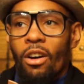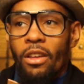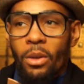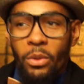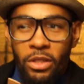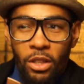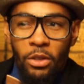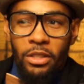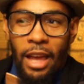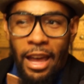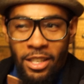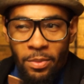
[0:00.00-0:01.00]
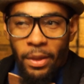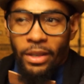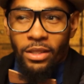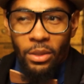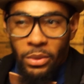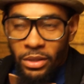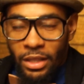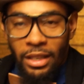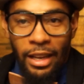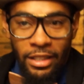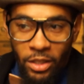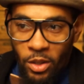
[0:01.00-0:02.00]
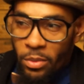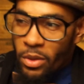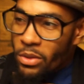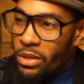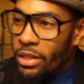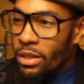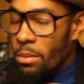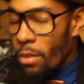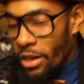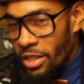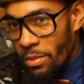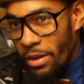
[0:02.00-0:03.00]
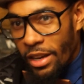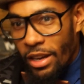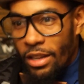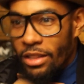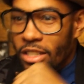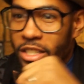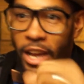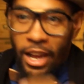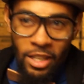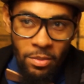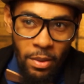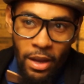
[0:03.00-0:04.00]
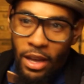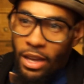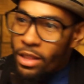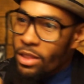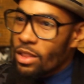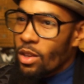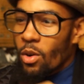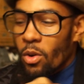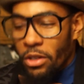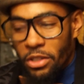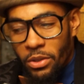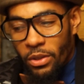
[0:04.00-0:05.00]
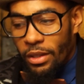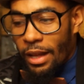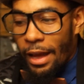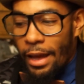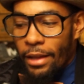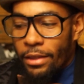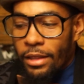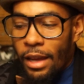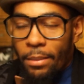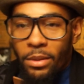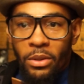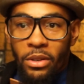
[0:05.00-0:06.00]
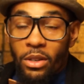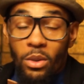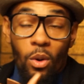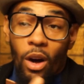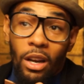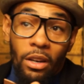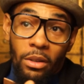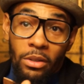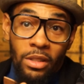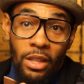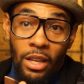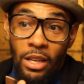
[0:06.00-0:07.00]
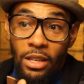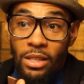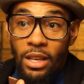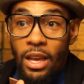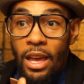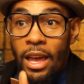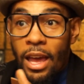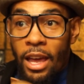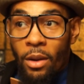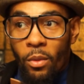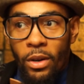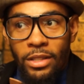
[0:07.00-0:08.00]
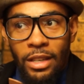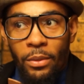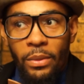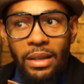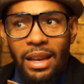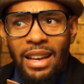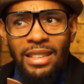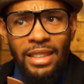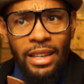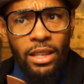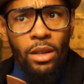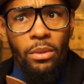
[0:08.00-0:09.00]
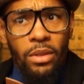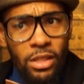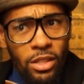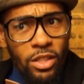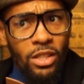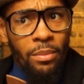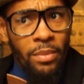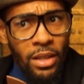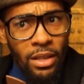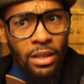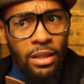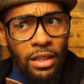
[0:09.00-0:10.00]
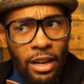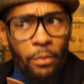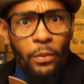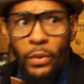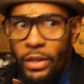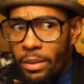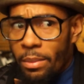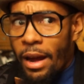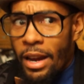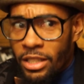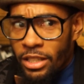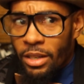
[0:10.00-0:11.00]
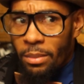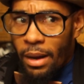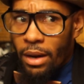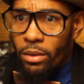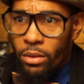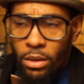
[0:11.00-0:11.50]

those aspects. It was the classical music, the marching band, the jazz band, the orchestra. I had the opportunity to do all of those things. And once I realized, like, yo, this is something that I'm really passionate about,